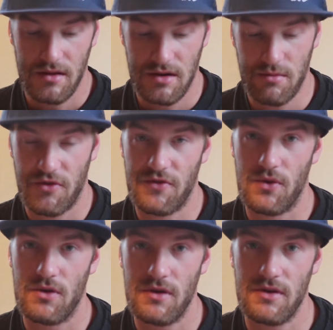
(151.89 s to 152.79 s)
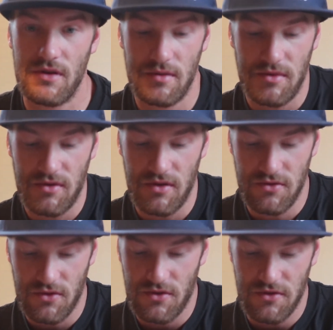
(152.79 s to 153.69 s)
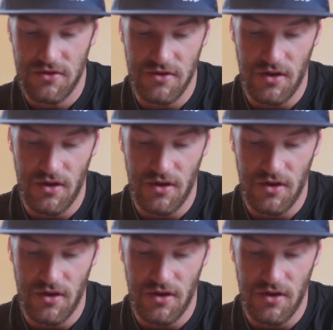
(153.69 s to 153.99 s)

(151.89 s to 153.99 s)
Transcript: Number 4, the written rules.